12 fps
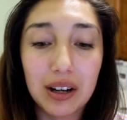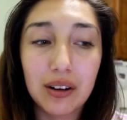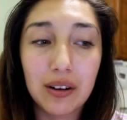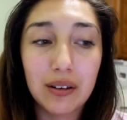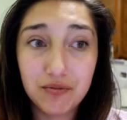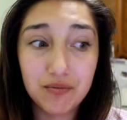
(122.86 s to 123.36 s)

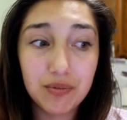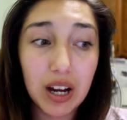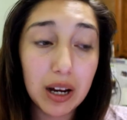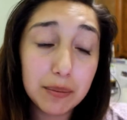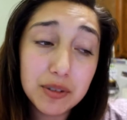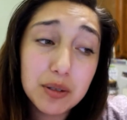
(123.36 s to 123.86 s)
now,
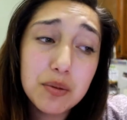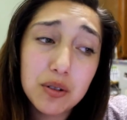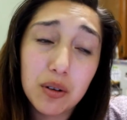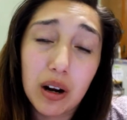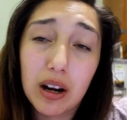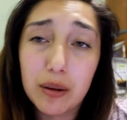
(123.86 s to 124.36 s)
I'm
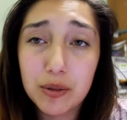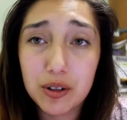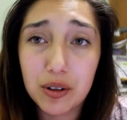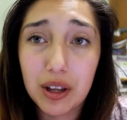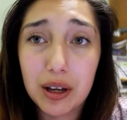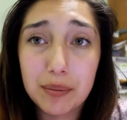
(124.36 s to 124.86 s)
subscribed
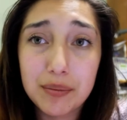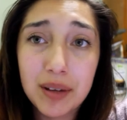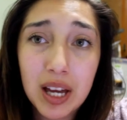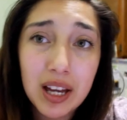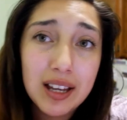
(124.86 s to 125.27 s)
to them.